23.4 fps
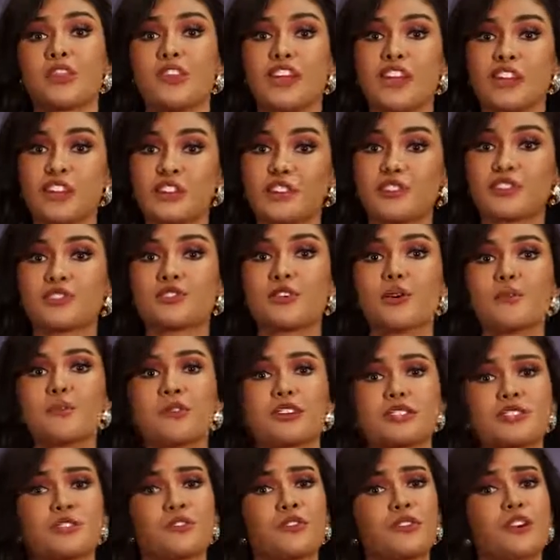Thank you so
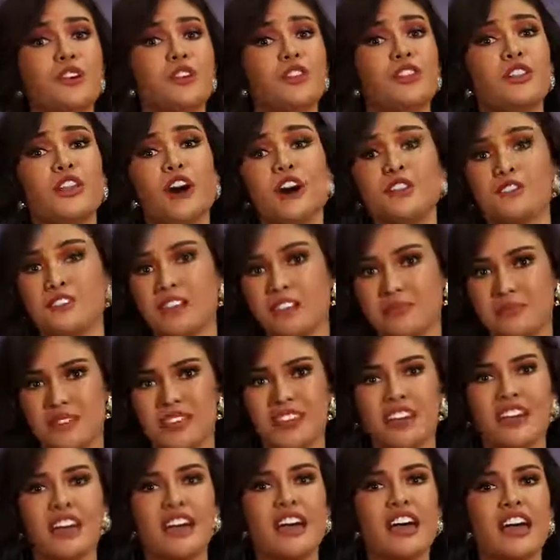much for loving
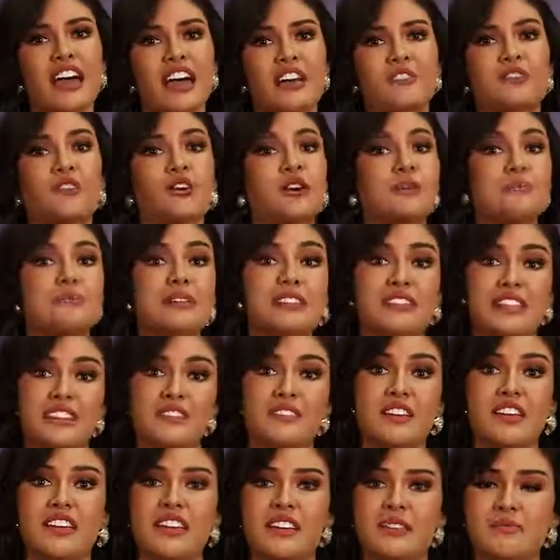me and for
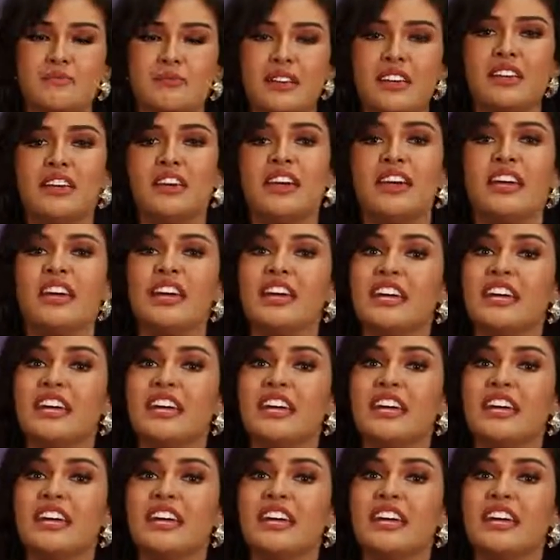believing in me.